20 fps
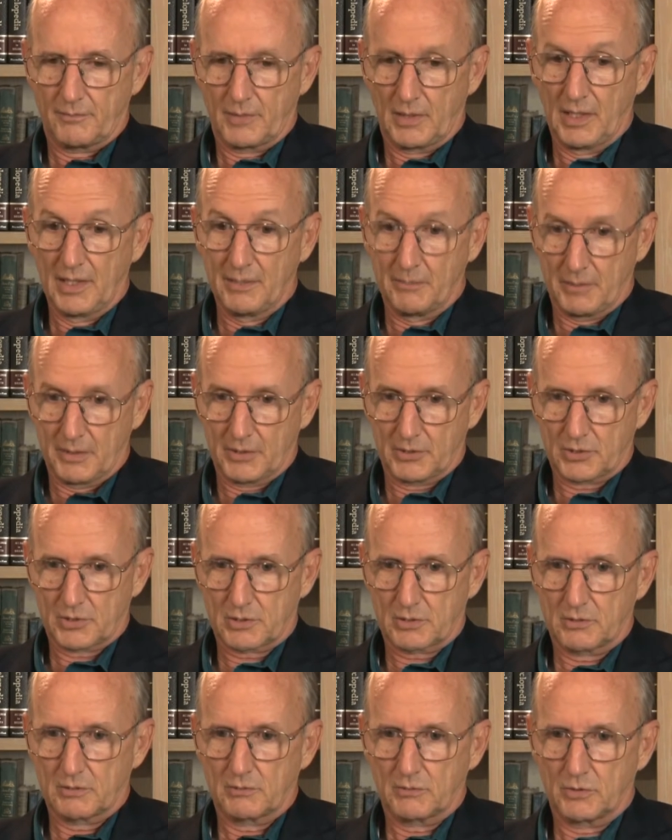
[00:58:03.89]

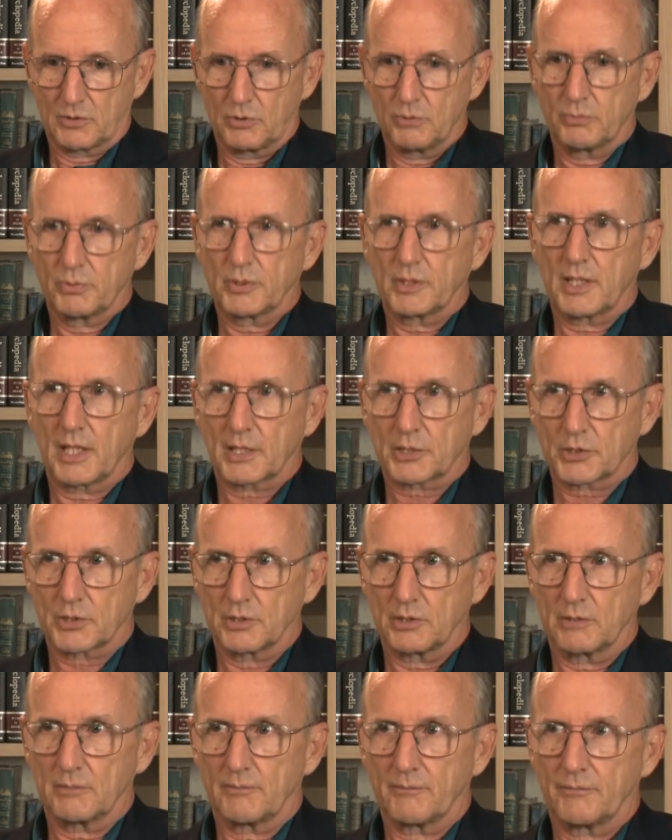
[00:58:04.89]
limits to
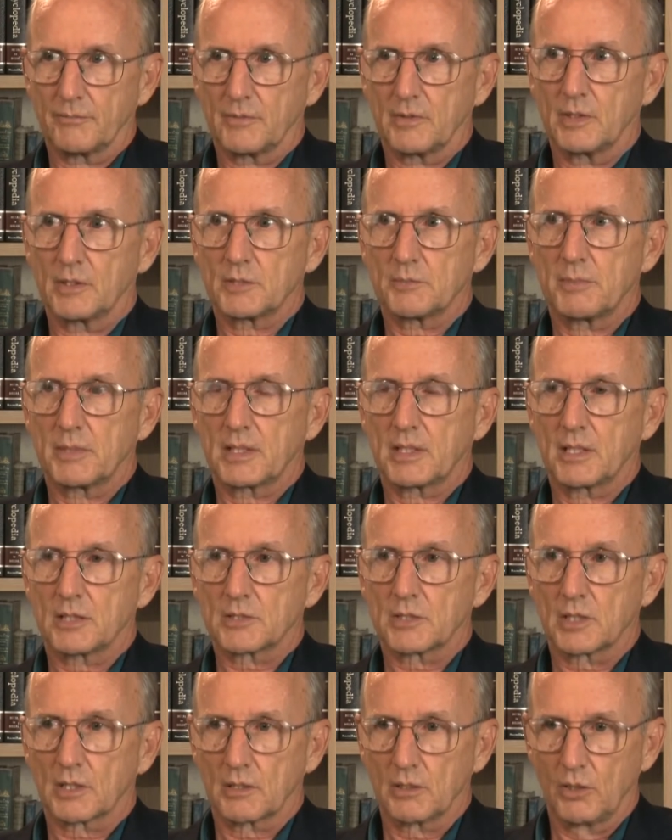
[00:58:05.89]
production is
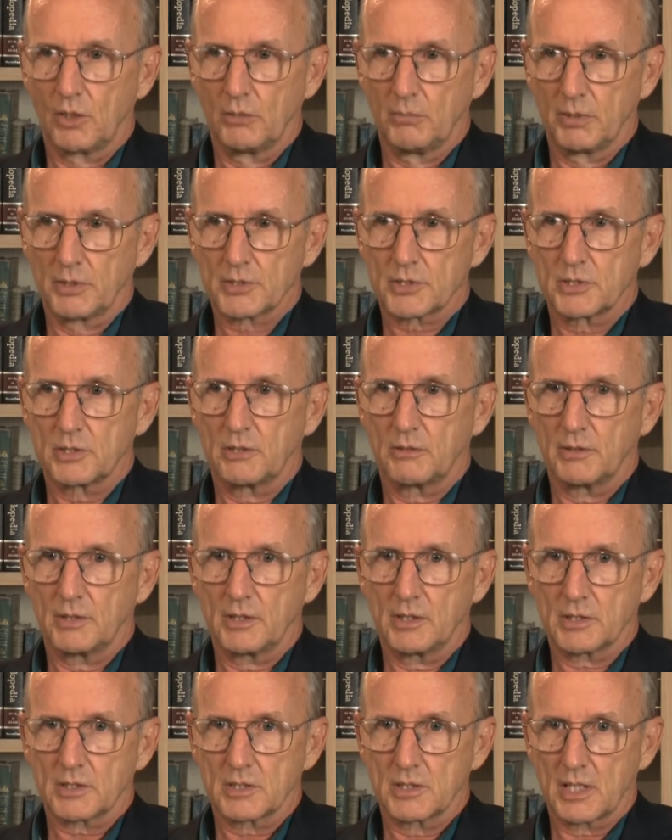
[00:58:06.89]
because the globalists know
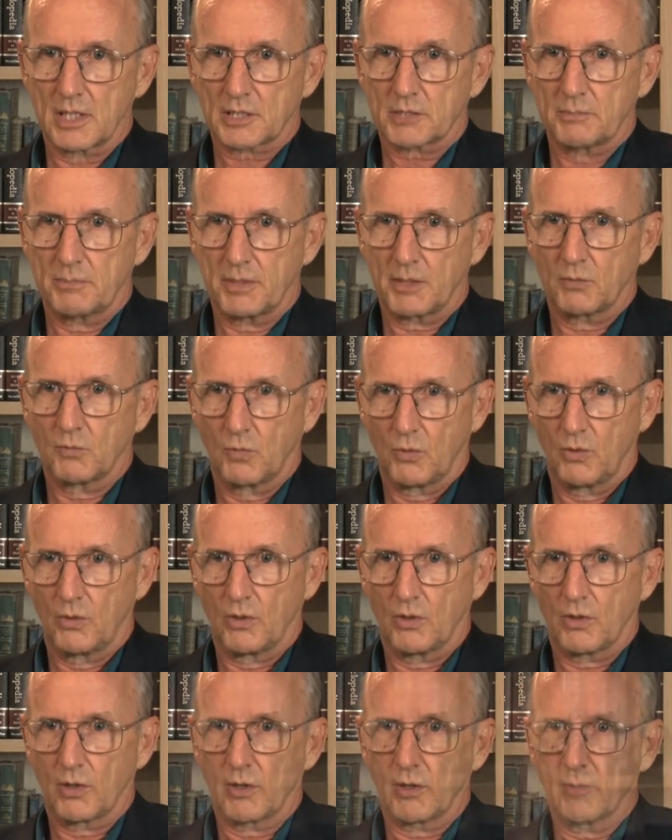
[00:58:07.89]
in this next big
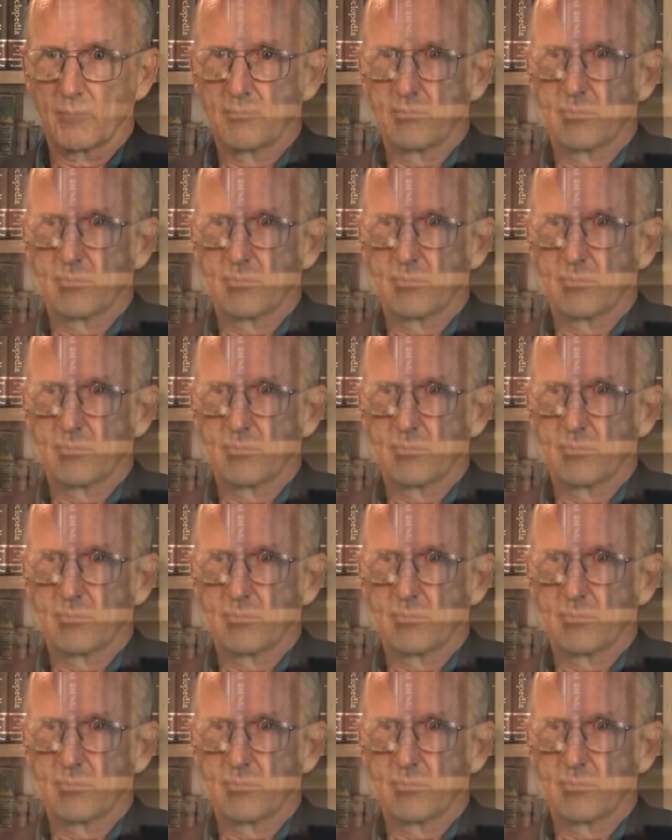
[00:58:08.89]
war,